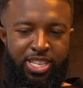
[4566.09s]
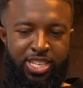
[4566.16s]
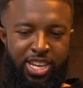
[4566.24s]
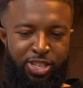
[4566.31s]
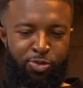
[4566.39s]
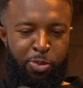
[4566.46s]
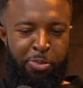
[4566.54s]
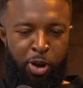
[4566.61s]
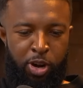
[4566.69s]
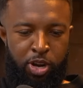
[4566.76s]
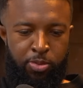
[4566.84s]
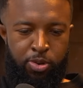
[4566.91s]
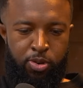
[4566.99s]
He said it's
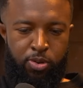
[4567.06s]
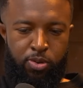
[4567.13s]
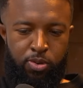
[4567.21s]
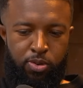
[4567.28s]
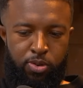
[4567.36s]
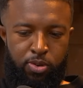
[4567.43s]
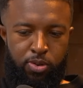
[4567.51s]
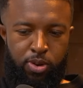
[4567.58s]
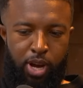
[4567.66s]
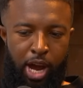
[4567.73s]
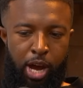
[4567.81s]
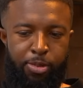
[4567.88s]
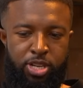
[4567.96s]
remarkable
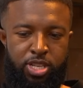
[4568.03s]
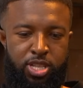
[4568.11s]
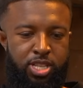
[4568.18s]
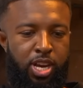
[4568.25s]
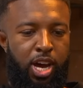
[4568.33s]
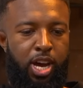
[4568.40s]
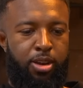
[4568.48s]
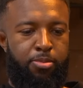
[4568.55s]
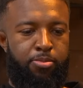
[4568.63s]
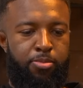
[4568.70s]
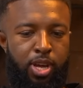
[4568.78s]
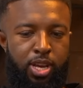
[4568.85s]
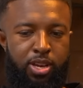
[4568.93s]
how much of the
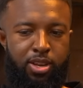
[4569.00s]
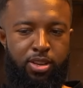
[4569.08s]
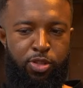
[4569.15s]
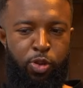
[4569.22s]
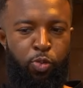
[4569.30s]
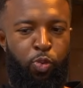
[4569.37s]
time like